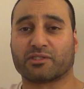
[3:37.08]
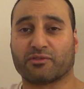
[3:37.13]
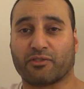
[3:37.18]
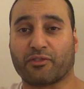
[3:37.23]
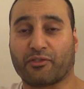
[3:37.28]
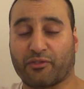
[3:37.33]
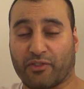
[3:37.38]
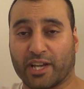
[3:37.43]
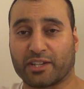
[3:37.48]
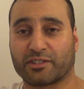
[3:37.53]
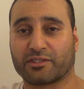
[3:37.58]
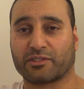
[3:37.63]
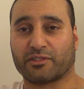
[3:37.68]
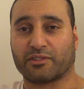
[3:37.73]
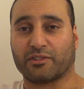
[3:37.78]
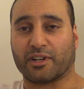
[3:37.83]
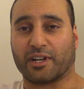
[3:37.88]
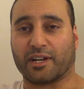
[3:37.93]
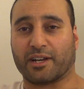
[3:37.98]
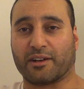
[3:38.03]
fresh
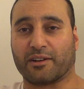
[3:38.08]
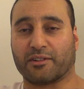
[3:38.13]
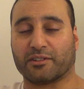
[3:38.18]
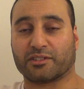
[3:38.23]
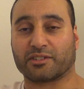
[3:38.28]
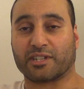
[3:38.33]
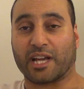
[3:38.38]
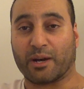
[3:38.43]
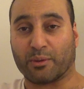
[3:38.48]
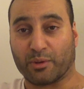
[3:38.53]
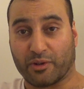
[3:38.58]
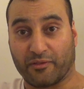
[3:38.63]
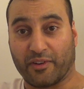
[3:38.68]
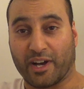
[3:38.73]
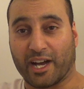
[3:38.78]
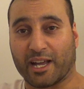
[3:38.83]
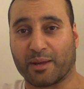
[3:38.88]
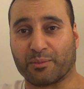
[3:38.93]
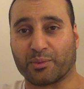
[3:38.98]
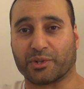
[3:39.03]
shower
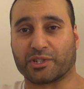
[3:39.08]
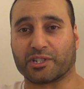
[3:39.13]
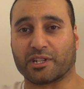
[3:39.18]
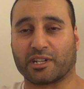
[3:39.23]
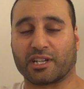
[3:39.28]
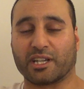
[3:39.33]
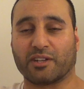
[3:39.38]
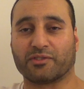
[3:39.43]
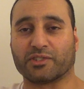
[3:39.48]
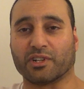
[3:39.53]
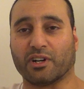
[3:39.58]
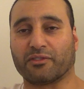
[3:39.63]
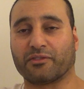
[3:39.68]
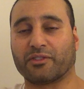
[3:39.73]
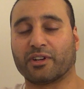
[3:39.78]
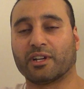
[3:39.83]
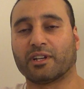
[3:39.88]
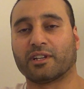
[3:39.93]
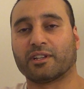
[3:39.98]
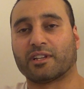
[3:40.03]
vibe which it gives off,
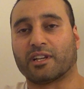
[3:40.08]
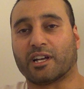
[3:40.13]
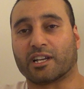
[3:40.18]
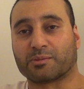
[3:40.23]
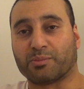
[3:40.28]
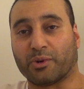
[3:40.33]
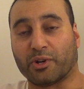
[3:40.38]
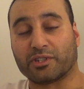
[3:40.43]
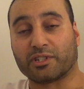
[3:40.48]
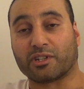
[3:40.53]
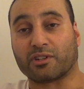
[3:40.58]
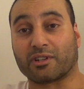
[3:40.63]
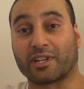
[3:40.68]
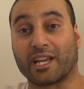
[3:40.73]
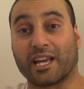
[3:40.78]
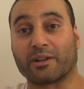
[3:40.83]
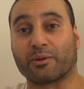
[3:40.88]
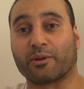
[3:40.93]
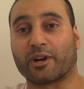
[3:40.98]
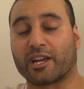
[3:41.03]
I suppose you could
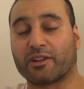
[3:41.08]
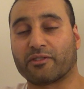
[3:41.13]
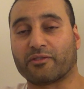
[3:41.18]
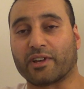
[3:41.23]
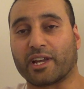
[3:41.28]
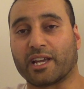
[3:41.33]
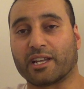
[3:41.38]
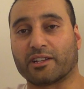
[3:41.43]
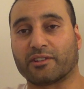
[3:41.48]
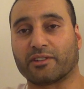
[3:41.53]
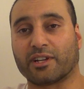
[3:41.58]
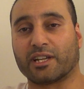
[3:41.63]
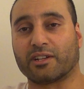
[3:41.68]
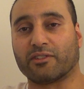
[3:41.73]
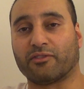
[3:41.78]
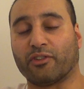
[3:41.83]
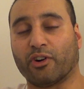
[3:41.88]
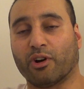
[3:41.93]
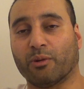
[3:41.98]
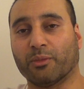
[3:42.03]
get away with it in a
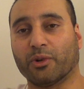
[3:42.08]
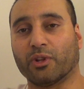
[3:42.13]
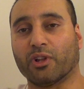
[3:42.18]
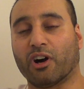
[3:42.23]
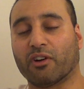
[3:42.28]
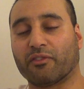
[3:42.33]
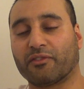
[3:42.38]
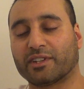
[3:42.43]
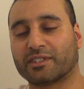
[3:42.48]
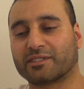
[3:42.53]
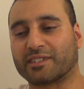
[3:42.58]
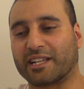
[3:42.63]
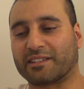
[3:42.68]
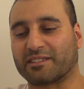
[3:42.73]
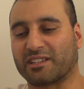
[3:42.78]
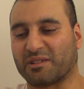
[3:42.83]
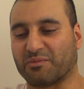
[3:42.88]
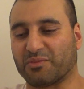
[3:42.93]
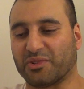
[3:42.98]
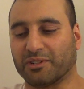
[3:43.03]
formal office
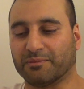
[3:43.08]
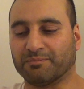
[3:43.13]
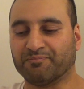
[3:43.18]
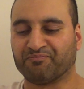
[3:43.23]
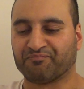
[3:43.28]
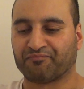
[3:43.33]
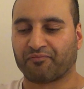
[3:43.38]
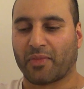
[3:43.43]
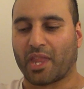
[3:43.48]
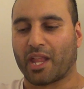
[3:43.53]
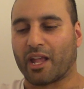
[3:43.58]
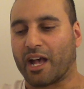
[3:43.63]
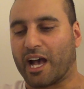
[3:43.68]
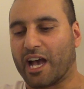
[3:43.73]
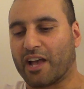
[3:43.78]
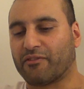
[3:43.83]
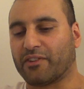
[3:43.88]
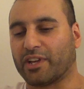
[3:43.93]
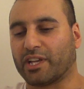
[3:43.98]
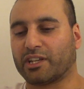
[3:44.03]
setting. But
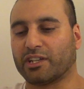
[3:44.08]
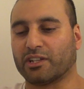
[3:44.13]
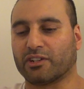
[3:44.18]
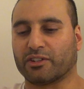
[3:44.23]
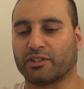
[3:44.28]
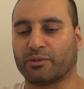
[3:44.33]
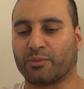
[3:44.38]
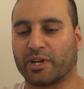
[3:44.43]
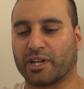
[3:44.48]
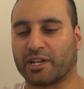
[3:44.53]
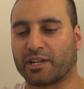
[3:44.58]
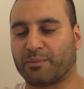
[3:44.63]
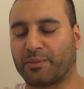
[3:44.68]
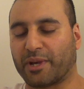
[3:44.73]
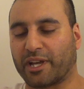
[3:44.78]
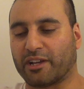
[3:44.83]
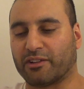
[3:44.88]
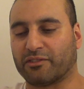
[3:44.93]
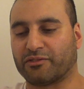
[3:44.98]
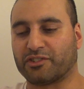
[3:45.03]
I think, you know, you're wearing a
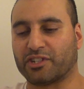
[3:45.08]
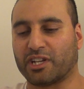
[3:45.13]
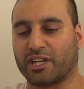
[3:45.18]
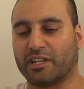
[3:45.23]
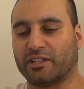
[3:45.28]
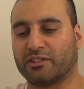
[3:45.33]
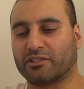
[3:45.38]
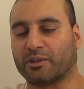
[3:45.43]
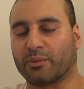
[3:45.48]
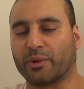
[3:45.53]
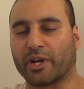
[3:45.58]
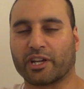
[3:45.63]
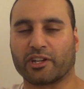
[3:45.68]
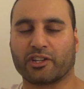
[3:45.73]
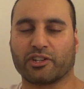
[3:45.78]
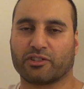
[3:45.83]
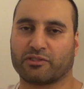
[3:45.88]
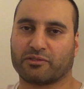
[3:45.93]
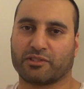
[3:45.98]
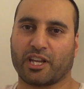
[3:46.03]
pair of jeans, you're wearing
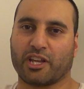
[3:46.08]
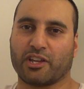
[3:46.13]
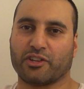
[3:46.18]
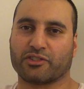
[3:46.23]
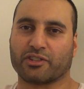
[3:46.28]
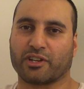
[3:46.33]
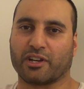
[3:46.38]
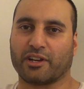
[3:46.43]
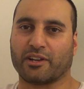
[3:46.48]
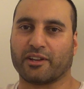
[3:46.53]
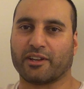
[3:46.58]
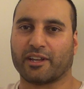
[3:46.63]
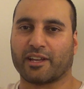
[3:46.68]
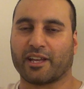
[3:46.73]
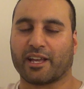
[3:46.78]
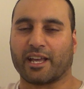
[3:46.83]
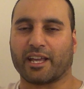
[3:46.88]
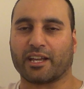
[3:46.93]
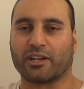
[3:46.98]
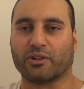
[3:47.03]
your t-shirt,
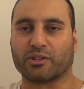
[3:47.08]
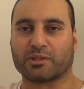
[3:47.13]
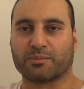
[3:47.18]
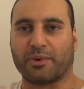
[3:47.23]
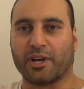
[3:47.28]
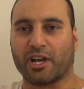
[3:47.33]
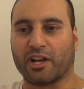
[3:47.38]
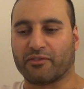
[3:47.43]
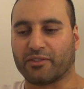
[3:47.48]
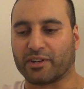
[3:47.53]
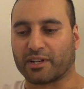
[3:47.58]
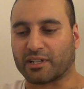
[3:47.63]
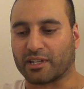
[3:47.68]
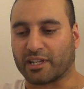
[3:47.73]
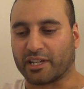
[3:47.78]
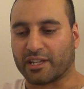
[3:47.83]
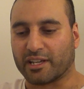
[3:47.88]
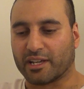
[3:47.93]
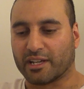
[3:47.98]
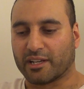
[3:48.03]
it goes
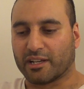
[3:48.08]
perfectly.